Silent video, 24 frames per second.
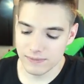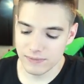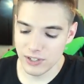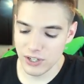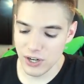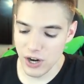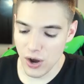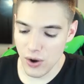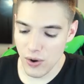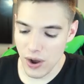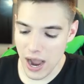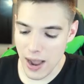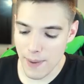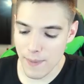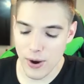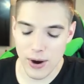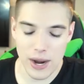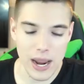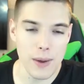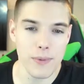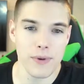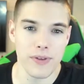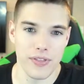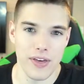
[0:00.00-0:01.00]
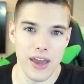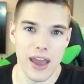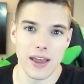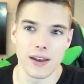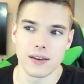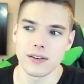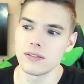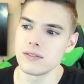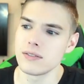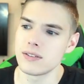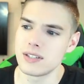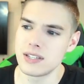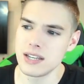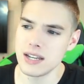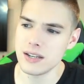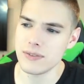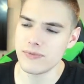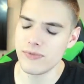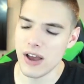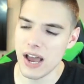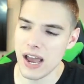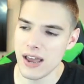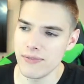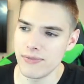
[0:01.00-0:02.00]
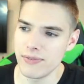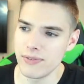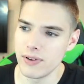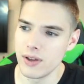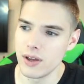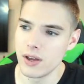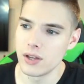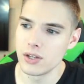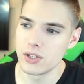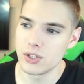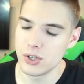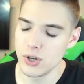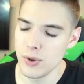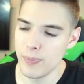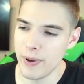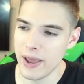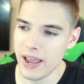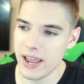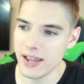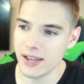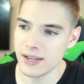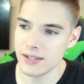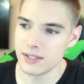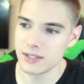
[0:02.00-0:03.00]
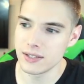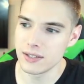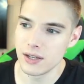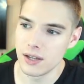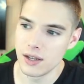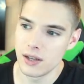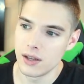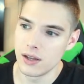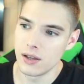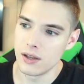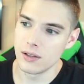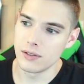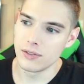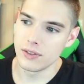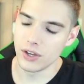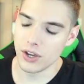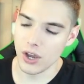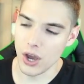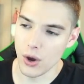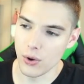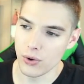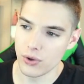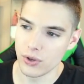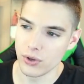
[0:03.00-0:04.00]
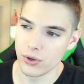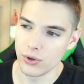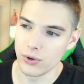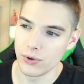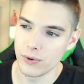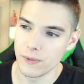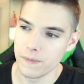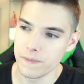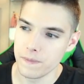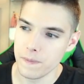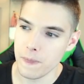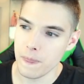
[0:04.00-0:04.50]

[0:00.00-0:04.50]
You know, I'm okay with that. 5, 2 Pans, the Goku,